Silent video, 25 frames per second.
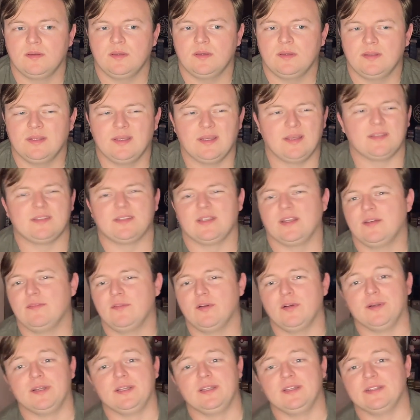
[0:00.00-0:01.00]
like I said, I've
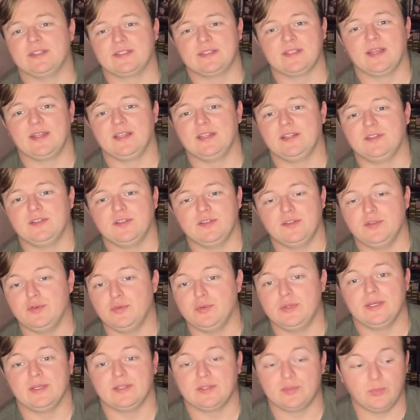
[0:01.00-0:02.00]
already decided to do
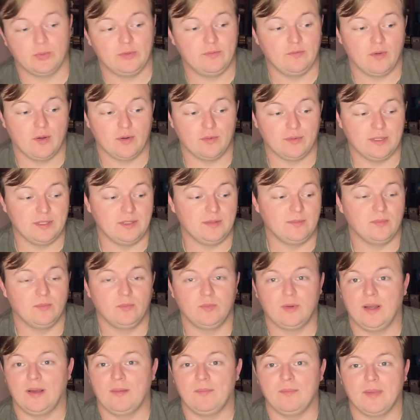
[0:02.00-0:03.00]
this. We've already,
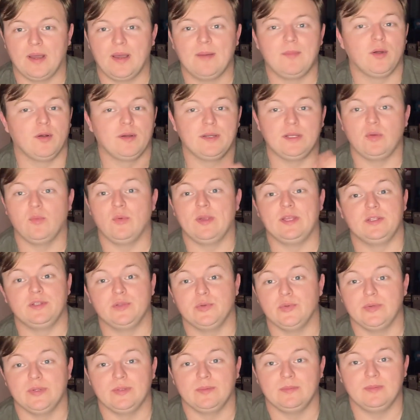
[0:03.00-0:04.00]
I'm, I'm already way
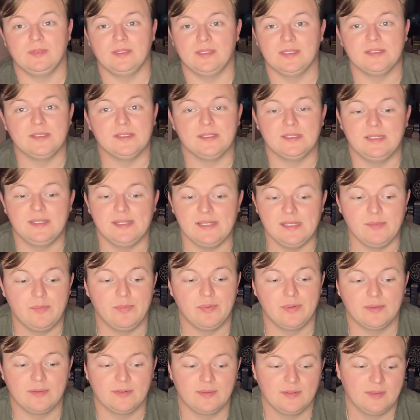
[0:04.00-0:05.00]
too in deep.
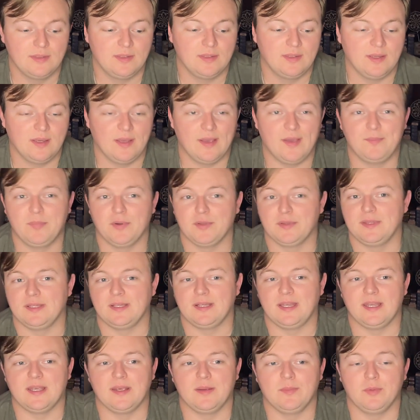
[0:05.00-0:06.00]
I bought the
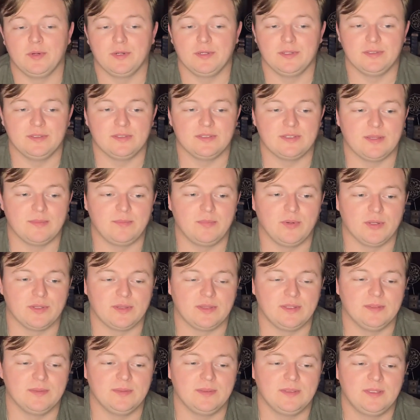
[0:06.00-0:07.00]
cameras, I bought
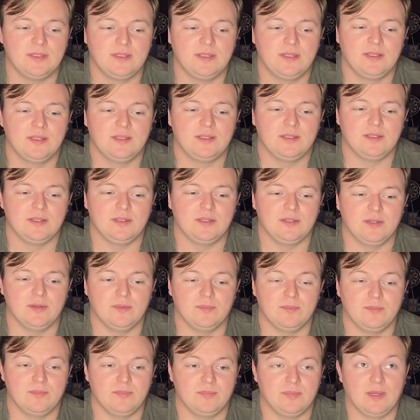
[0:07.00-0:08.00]
the, you know,
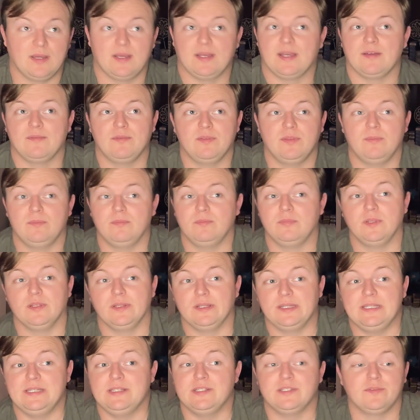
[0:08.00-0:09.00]
I have the
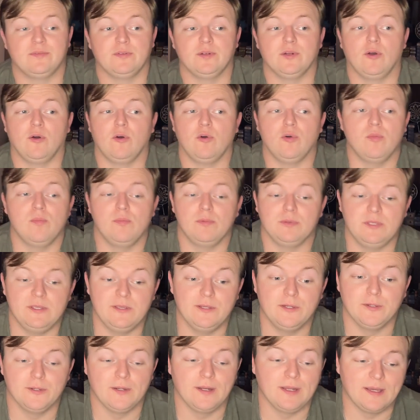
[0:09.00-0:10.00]
lease for a whole
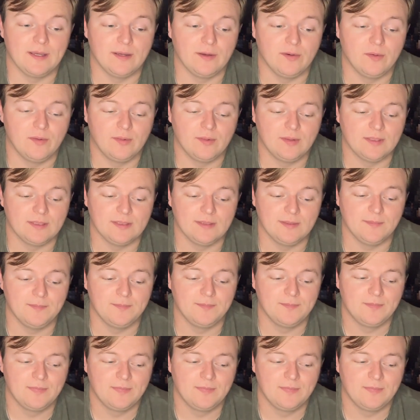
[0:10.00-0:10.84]
year now. Um,